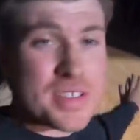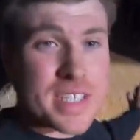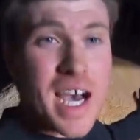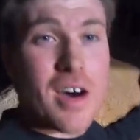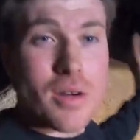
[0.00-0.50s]

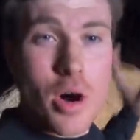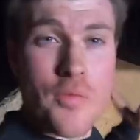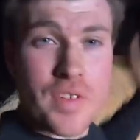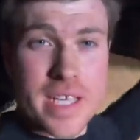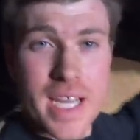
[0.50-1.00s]
this out,
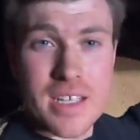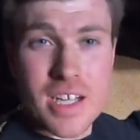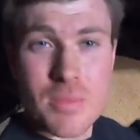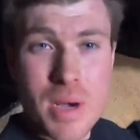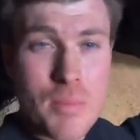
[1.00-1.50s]
hopefully get a
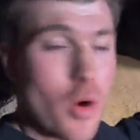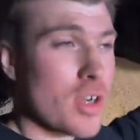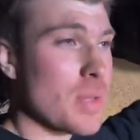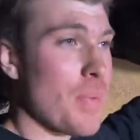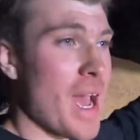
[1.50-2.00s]
little bit more
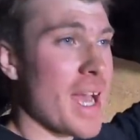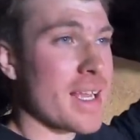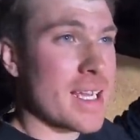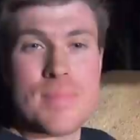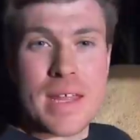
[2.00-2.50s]
in the back,
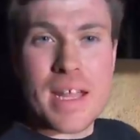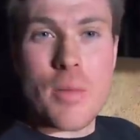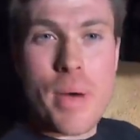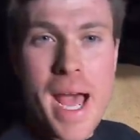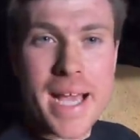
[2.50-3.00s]
and then I'll
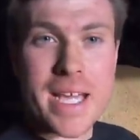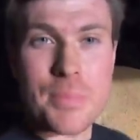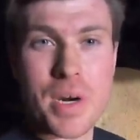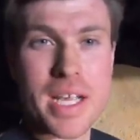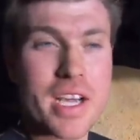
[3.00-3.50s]
pack it
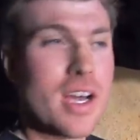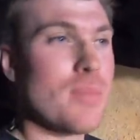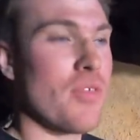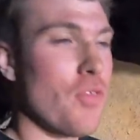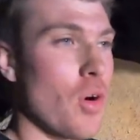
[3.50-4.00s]
pretty good
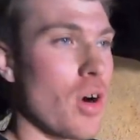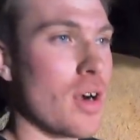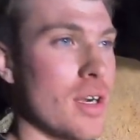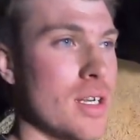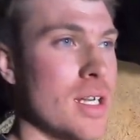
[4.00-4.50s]

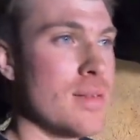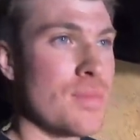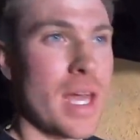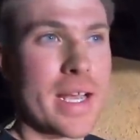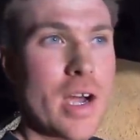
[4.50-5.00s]
before
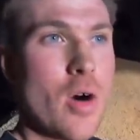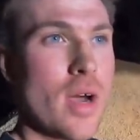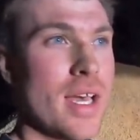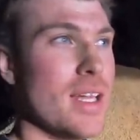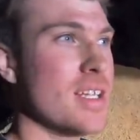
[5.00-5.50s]
I go
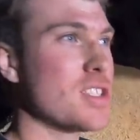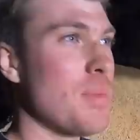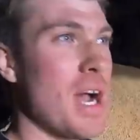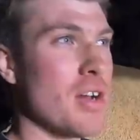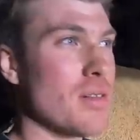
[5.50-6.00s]
in. It's
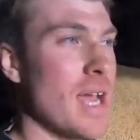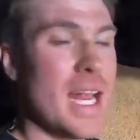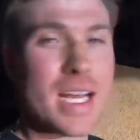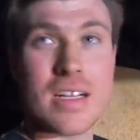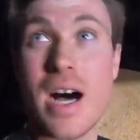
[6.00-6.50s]
about
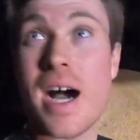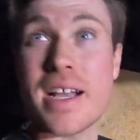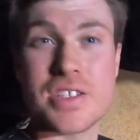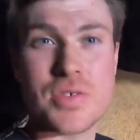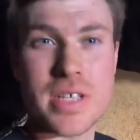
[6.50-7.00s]
eight
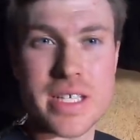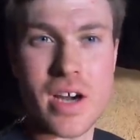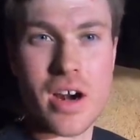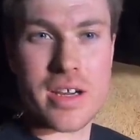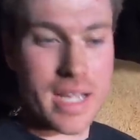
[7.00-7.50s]
o'clock, it's really
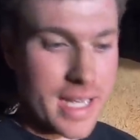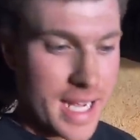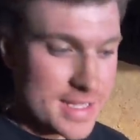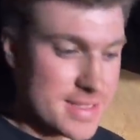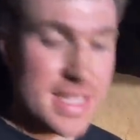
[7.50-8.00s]
dark, I
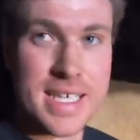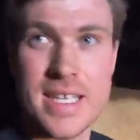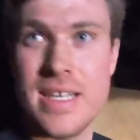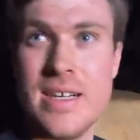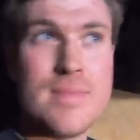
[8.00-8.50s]
can't see.
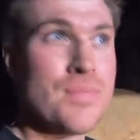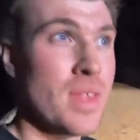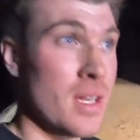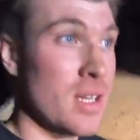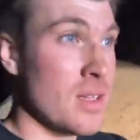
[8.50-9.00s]

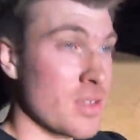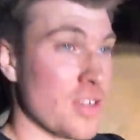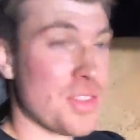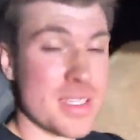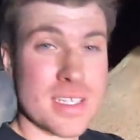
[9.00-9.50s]

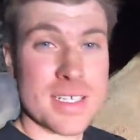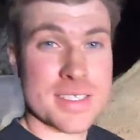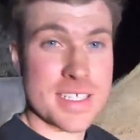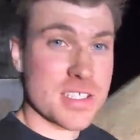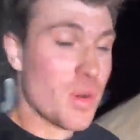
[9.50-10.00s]
Good thing the
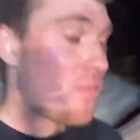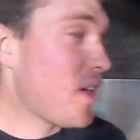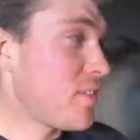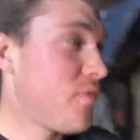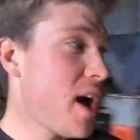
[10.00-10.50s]
sixty-one
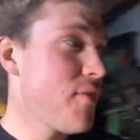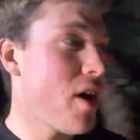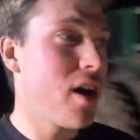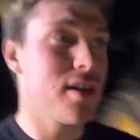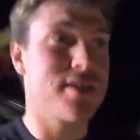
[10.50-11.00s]
fifty-five
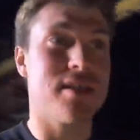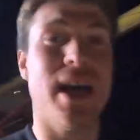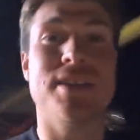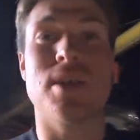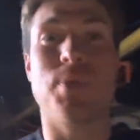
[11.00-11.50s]
R's
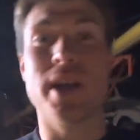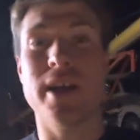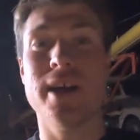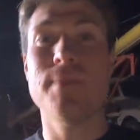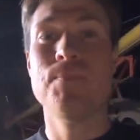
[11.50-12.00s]
lights are pretty
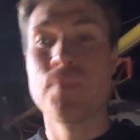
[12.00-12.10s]
good.